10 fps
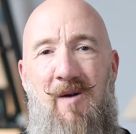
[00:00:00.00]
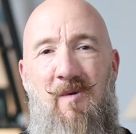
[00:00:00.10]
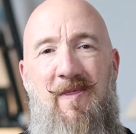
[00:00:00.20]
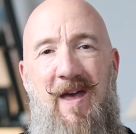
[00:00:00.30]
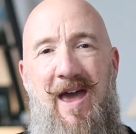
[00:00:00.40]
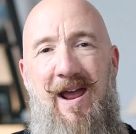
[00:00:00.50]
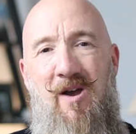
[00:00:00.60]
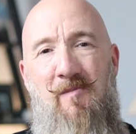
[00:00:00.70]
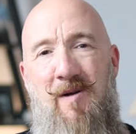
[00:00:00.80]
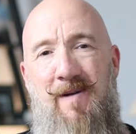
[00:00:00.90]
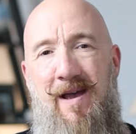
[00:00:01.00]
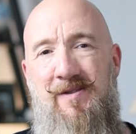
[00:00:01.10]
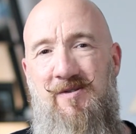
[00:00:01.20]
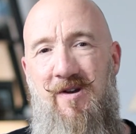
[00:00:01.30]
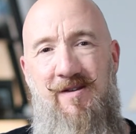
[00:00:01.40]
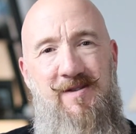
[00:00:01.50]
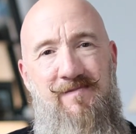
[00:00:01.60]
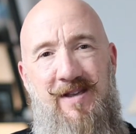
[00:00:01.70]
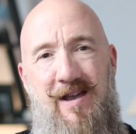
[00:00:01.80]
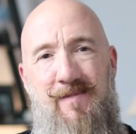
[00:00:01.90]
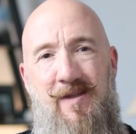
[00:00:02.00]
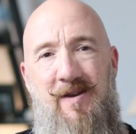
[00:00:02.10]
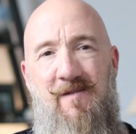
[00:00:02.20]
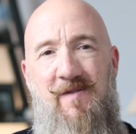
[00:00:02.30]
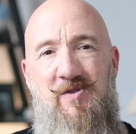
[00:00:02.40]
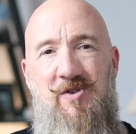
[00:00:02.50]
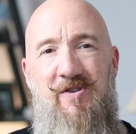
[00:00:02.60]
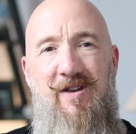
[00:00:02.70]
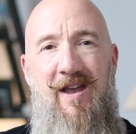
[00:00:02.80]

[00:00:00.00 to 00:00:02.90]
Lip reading: With that, I hope our paths cross sometime in the near future.